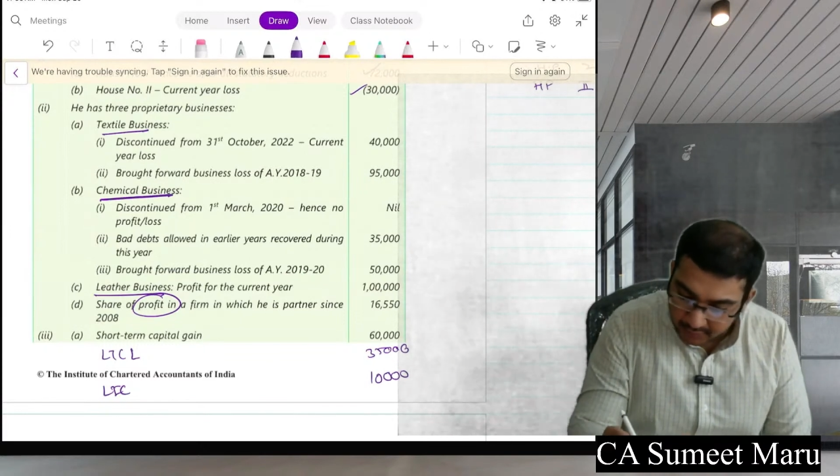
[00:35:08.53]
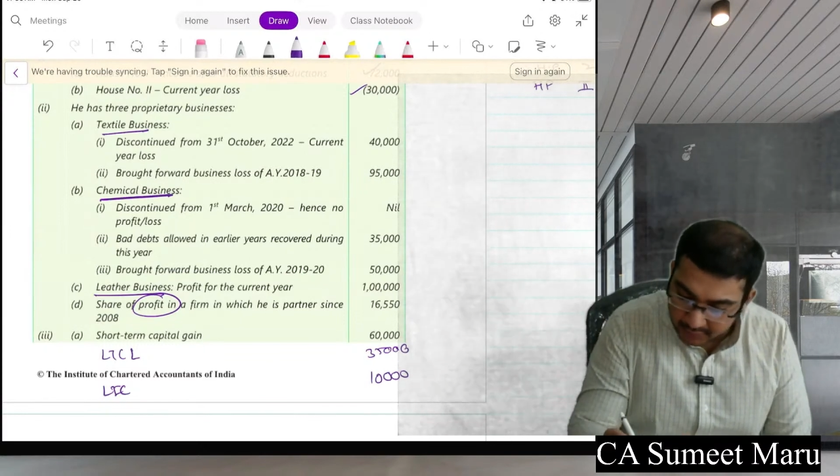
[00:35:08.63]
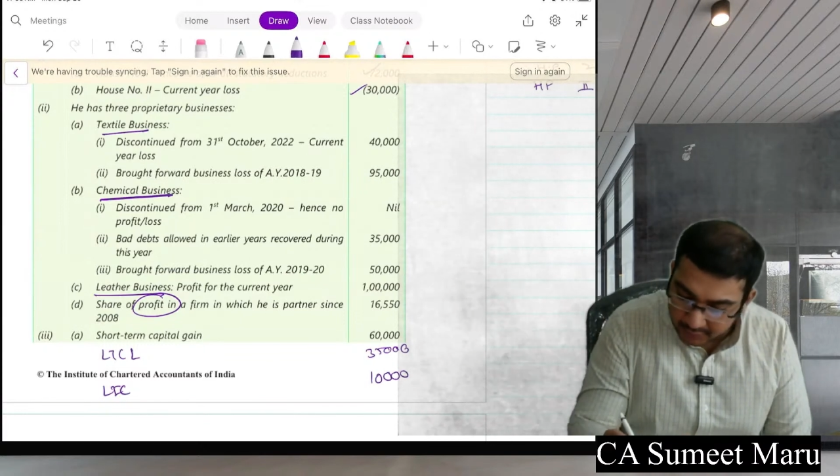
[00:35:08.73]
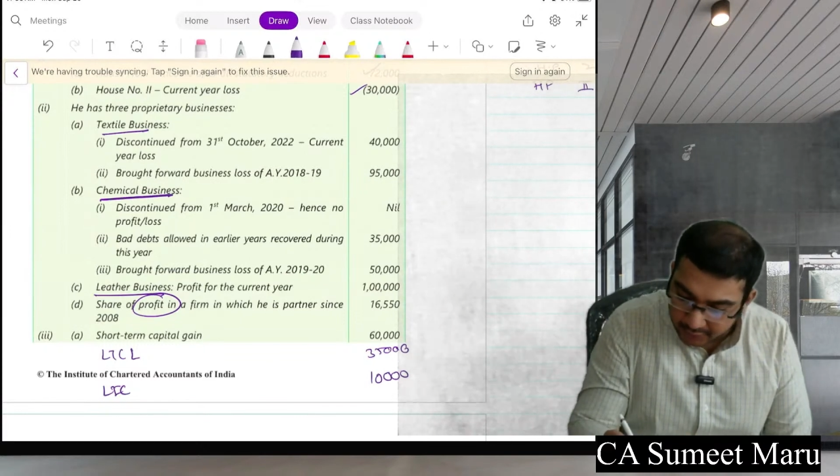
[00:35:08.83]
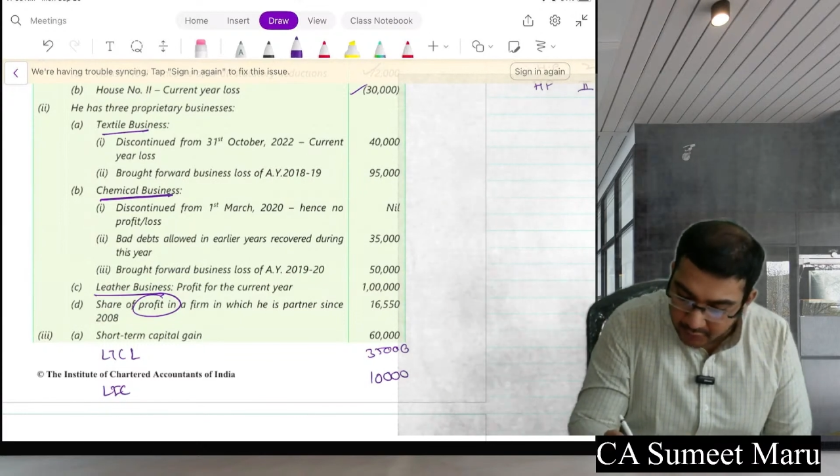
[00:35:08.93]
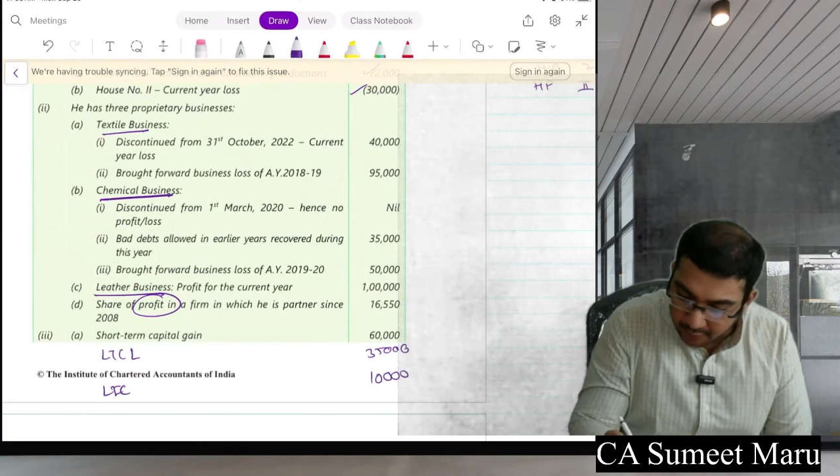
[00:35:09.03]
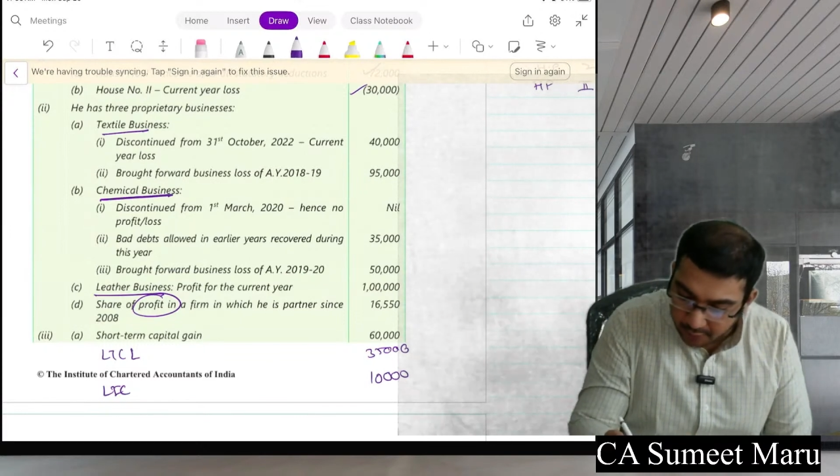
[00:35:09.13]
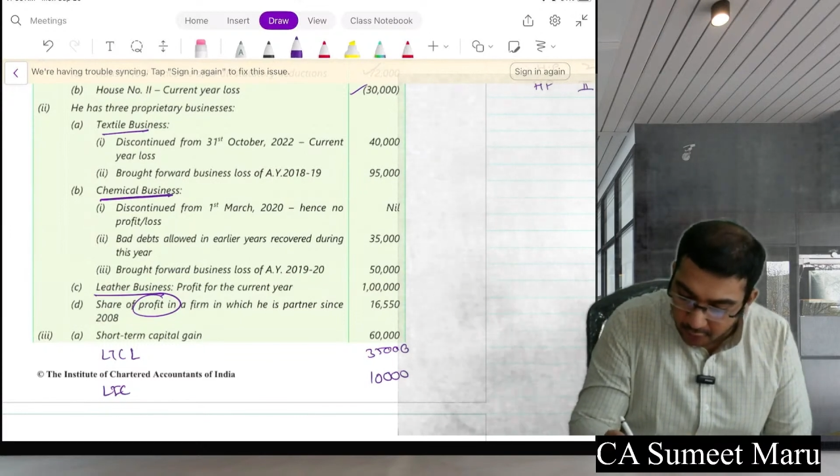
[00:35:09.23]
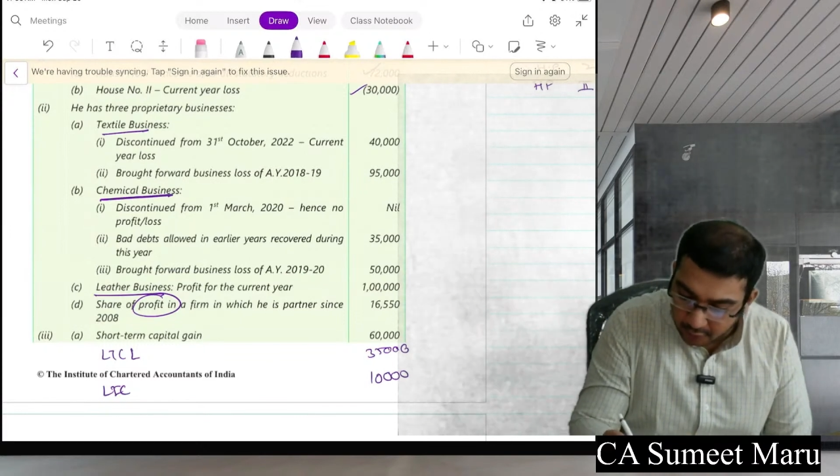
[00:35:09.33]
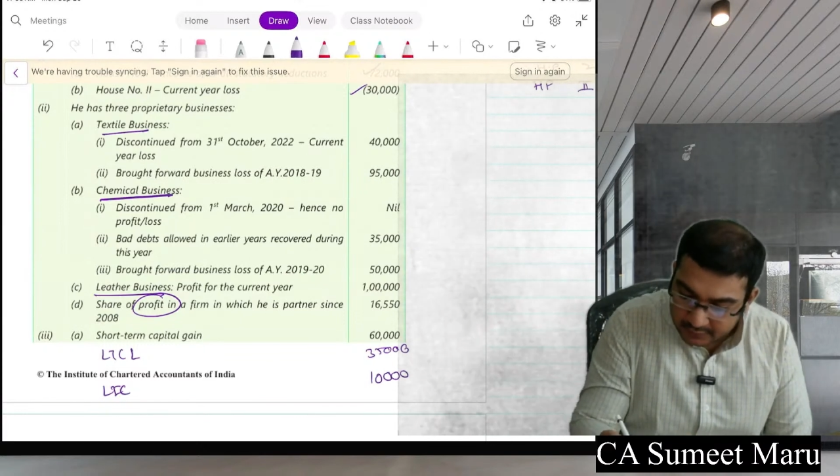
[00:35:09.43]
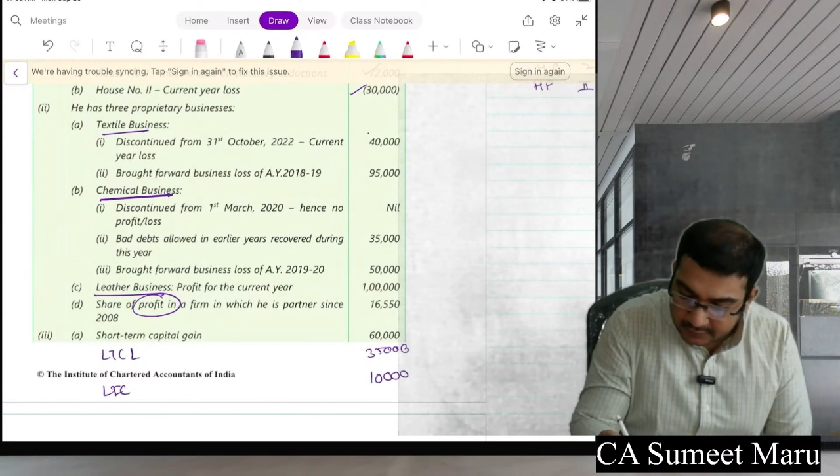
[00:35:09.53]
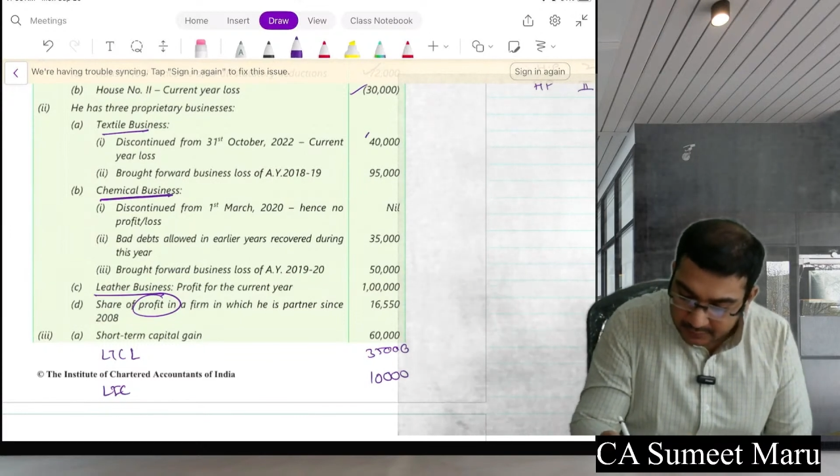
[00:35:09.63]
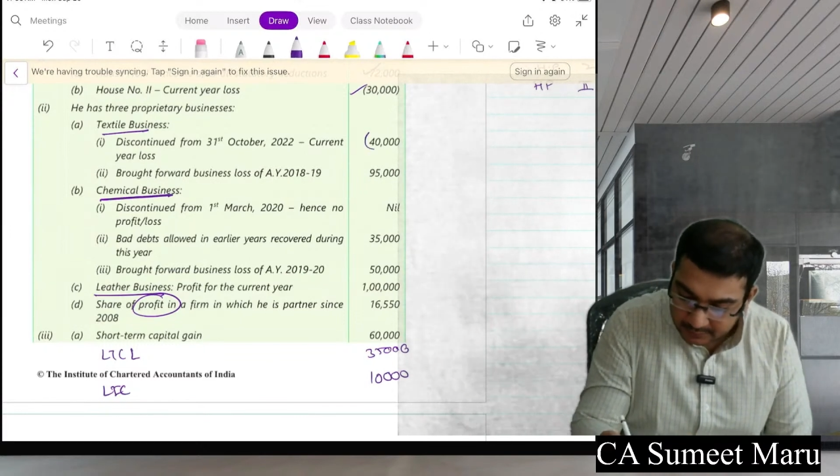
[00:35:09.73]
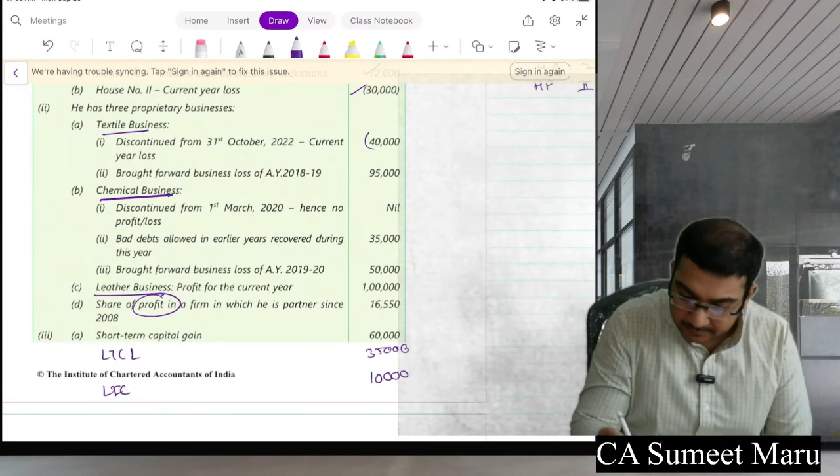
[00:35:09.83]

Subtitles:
Here you have loss.